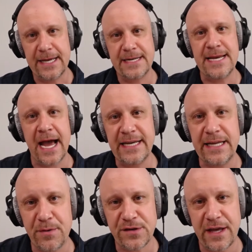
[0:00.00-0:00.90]

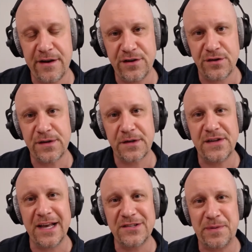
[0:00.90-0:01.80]
90% of your
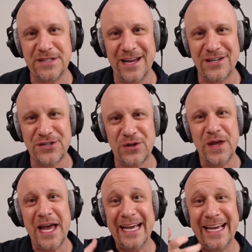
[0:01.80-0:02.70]
success potential
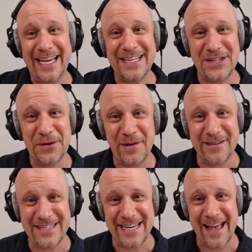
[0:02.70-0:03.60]
is your
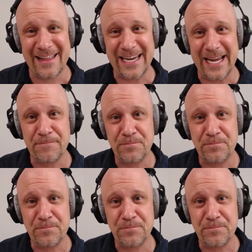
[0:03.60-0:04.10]
personality.